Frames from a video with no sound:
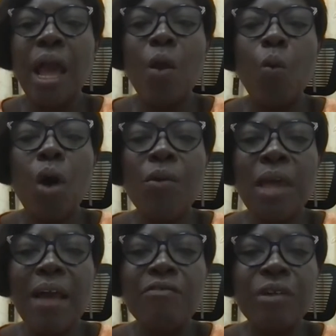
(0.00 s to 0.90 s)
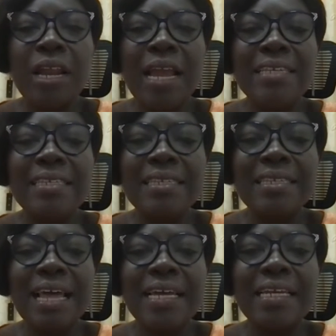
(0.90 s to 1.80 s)
What we have realized is
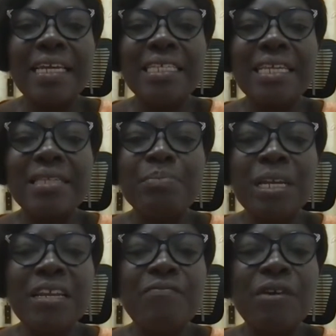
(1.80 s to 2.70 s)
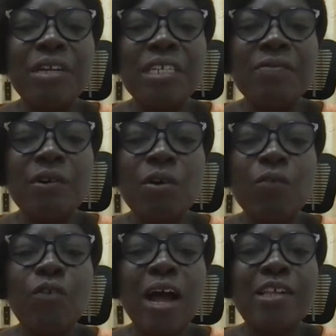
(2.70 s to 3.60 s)
that it has made it very
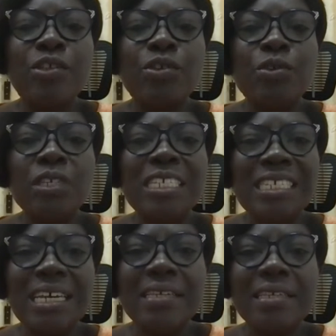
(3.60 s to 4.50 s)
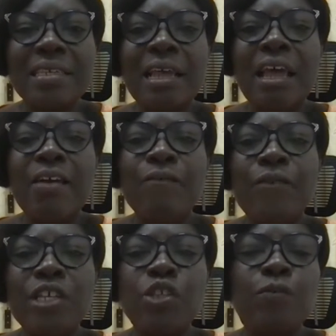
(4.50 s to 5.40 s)
difficult for us to use just
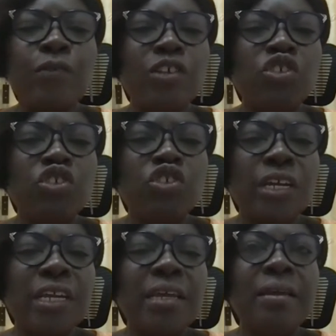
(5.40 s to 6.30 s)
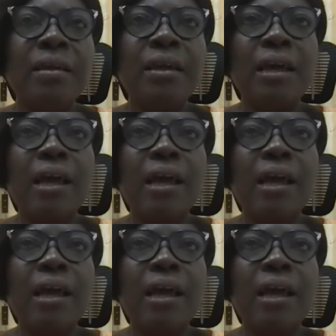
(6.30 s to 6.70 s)
face-to-face training